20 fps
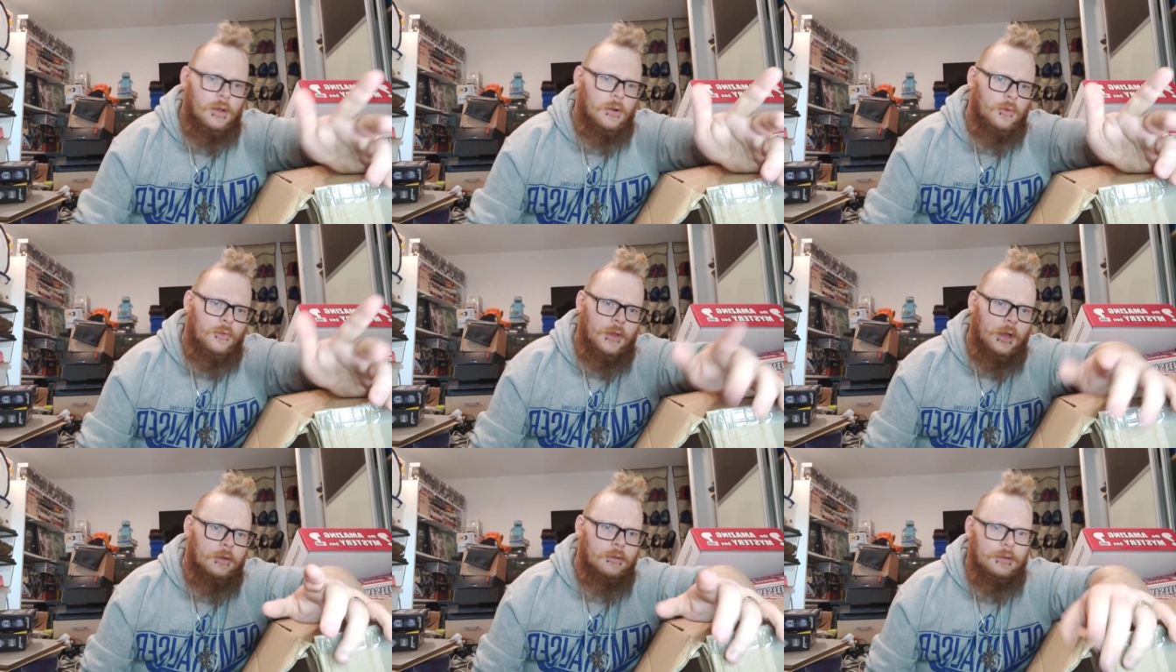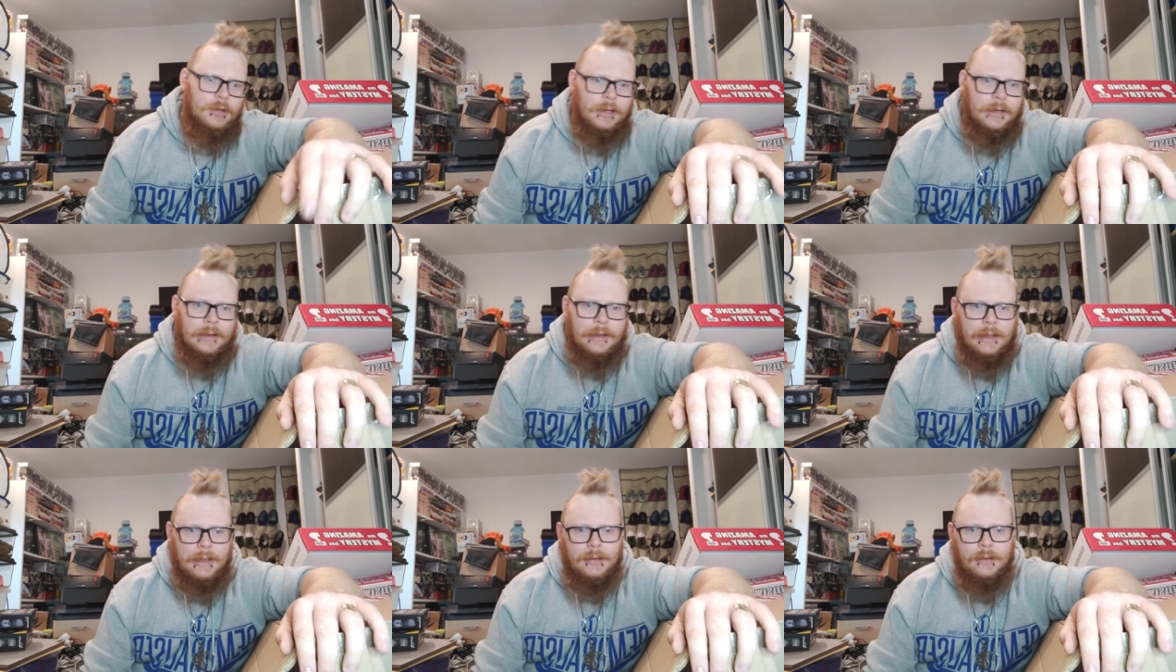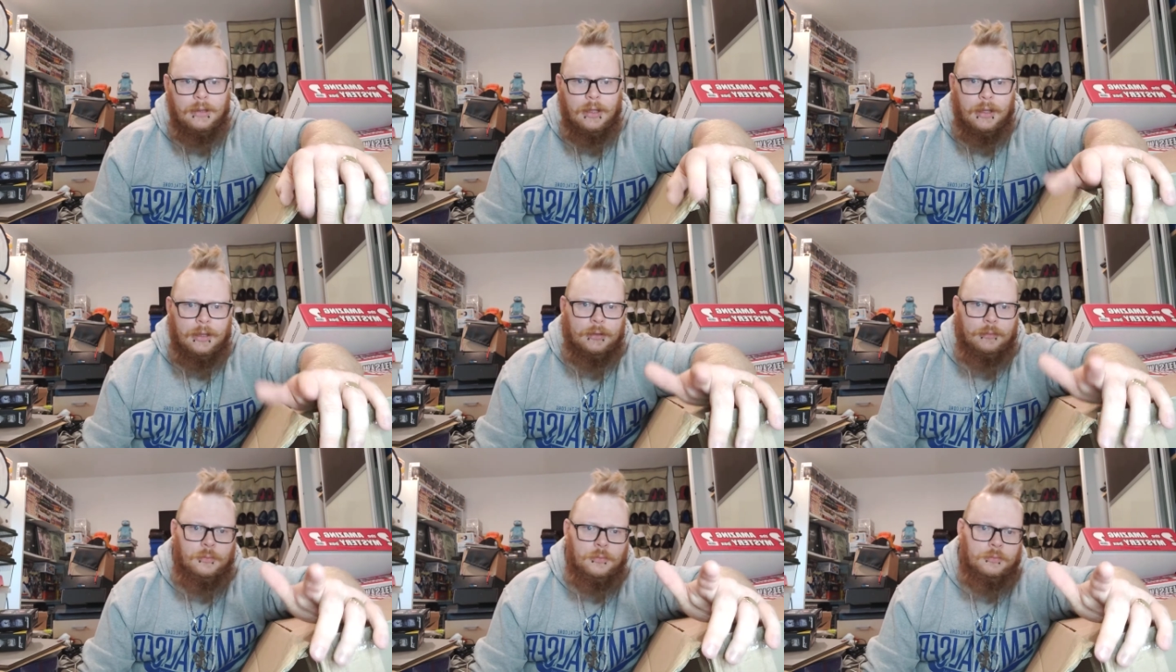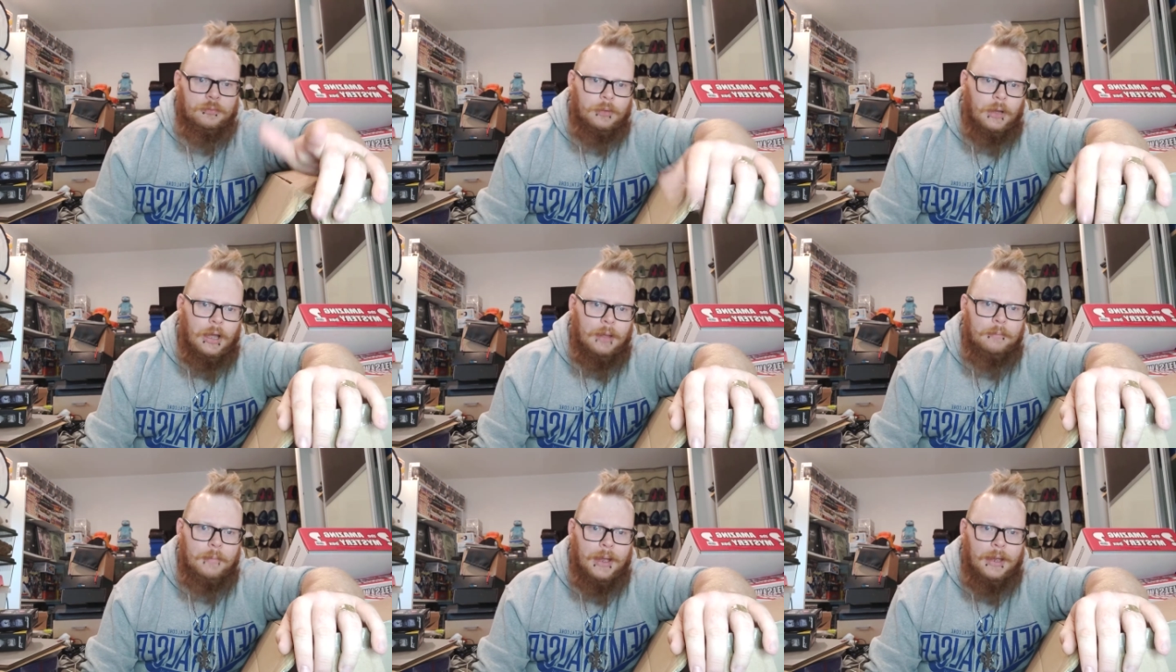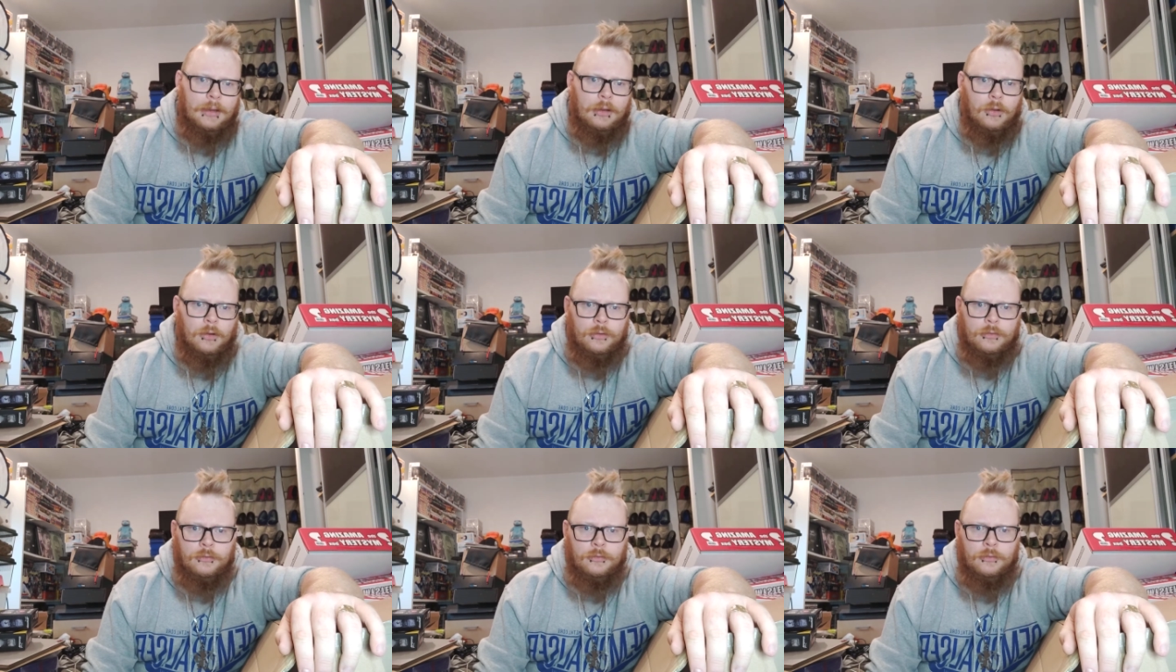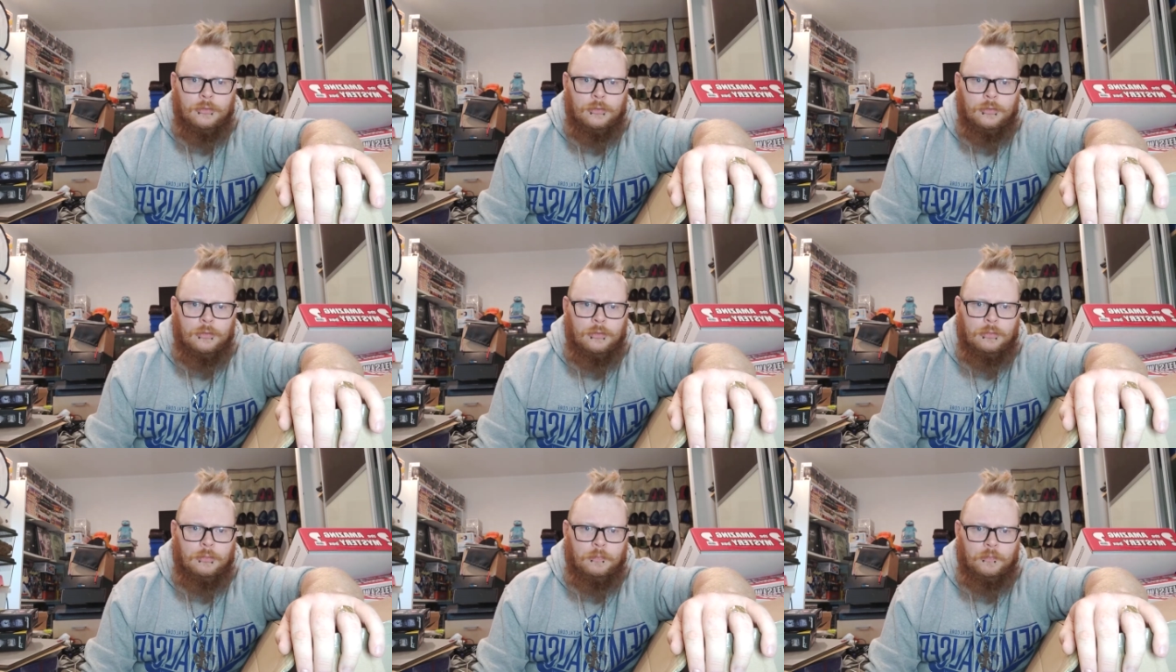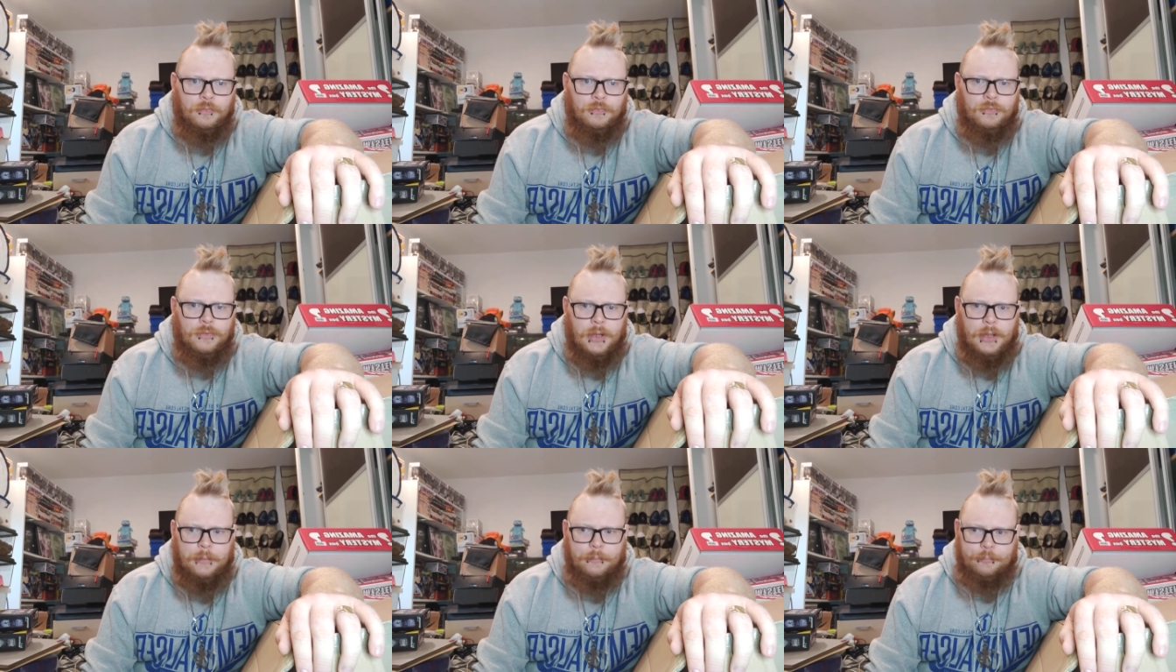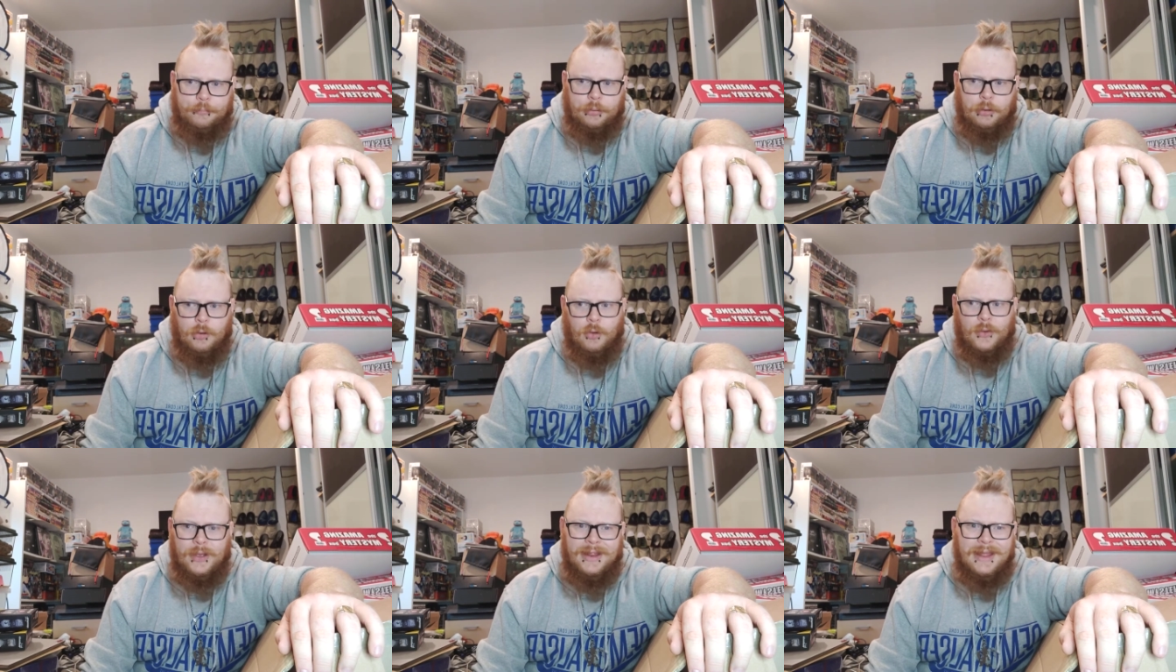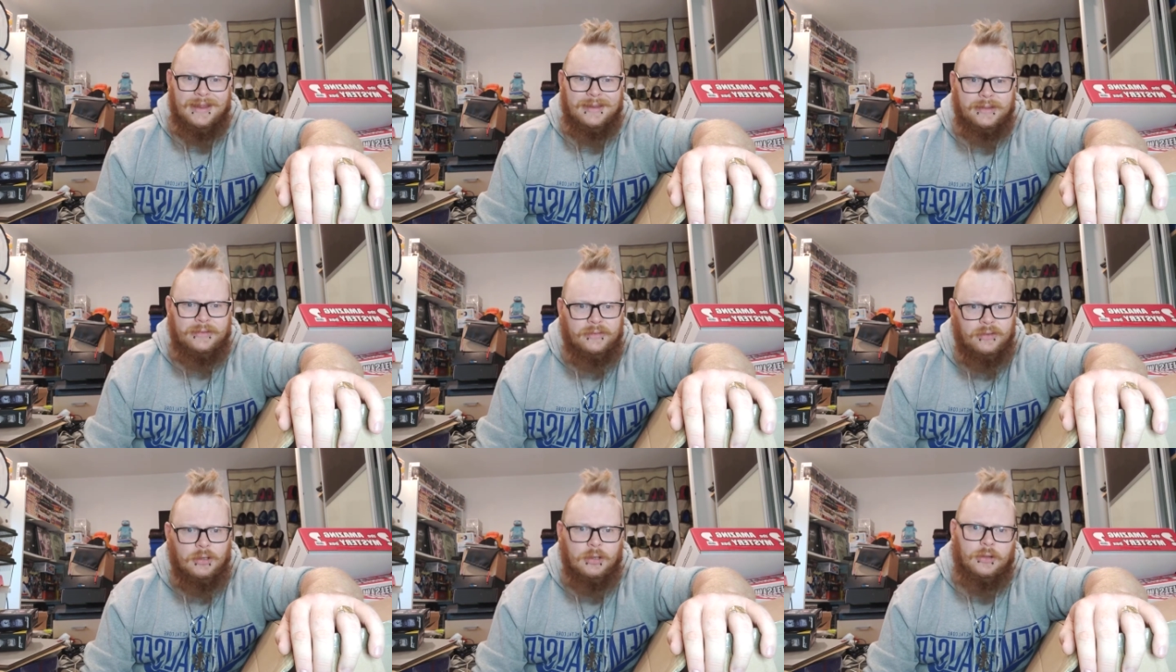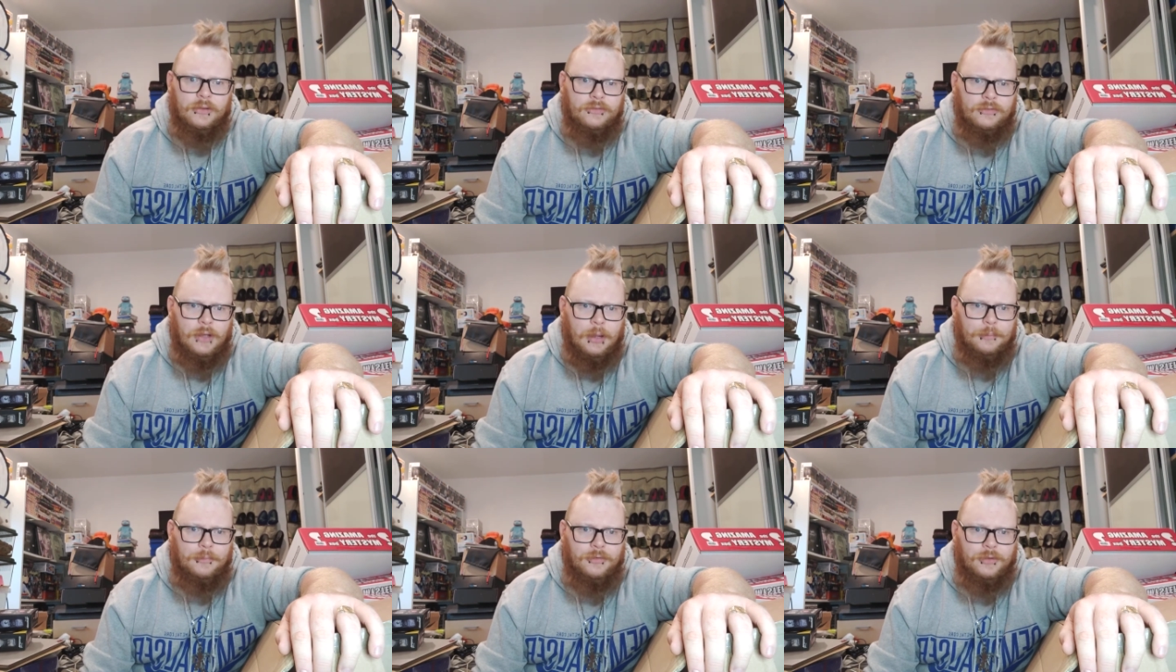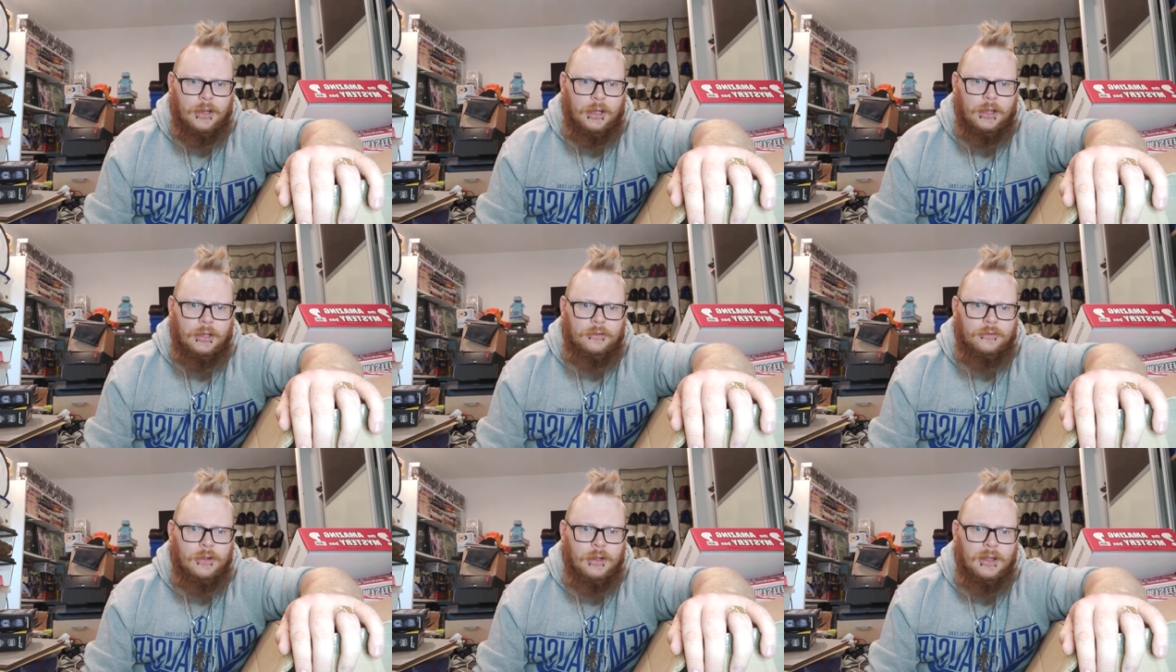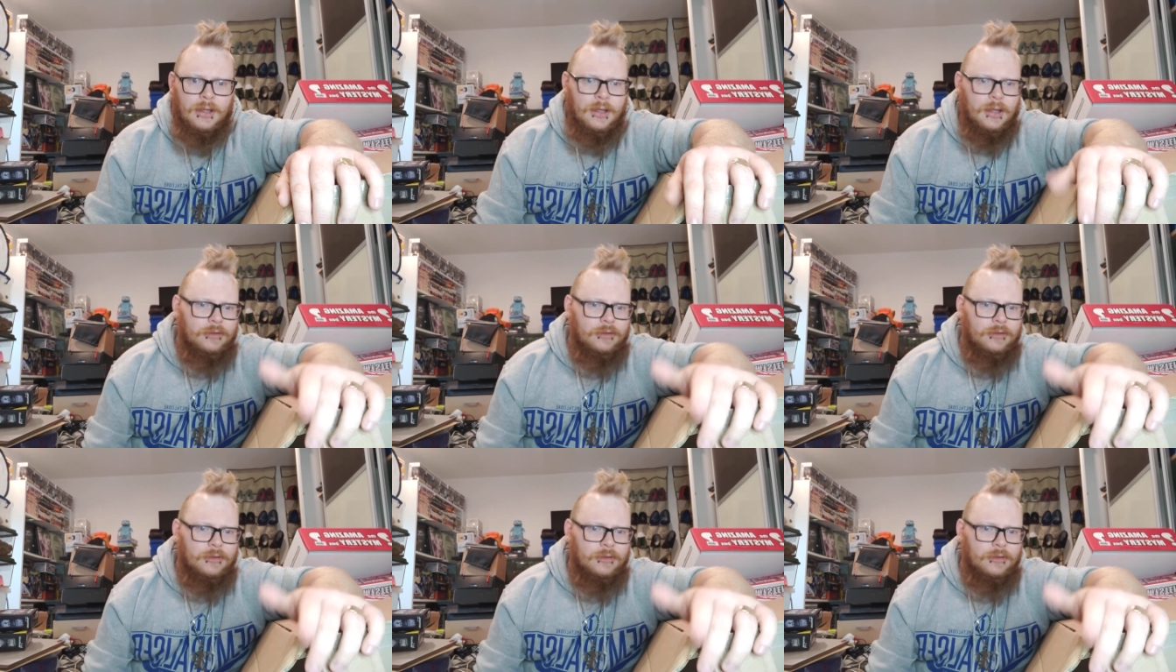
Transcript: Although then again, I may look to employ an editor at some stage,